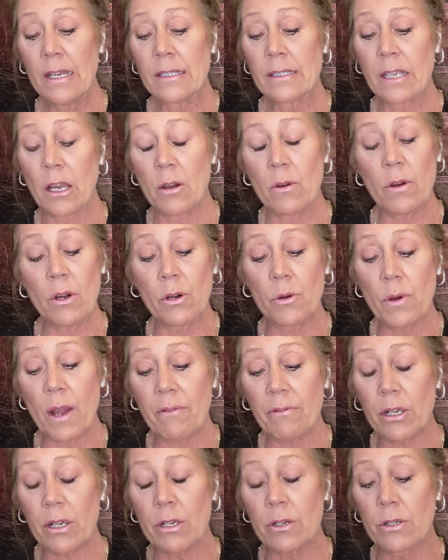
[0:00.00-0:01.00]
So
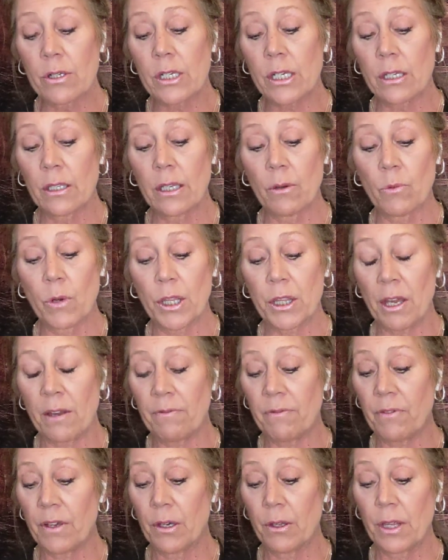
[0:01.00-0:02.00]
whoever you're dealing with, I
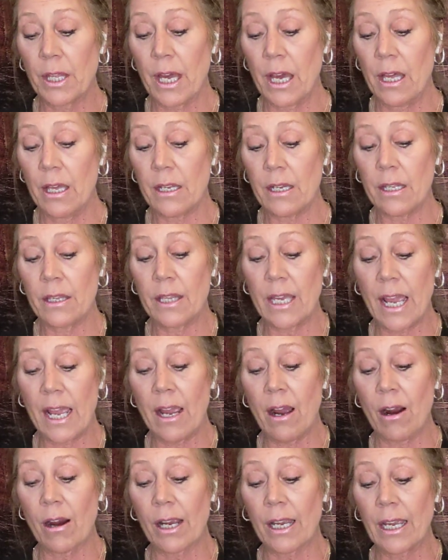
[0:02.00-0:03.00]
feel that
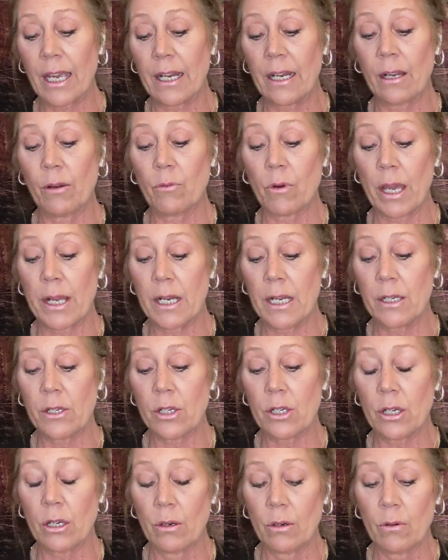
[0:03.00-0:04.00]
they are getting ready
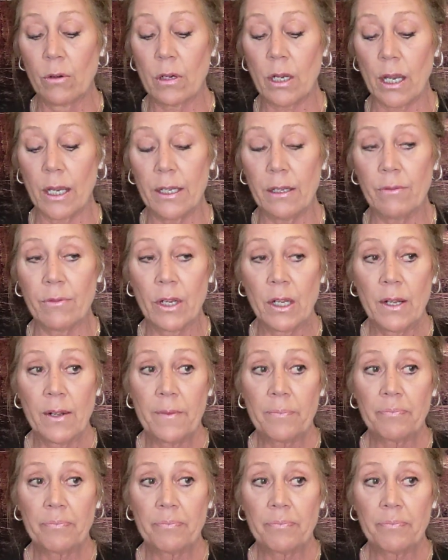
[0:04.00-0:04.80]
to kind of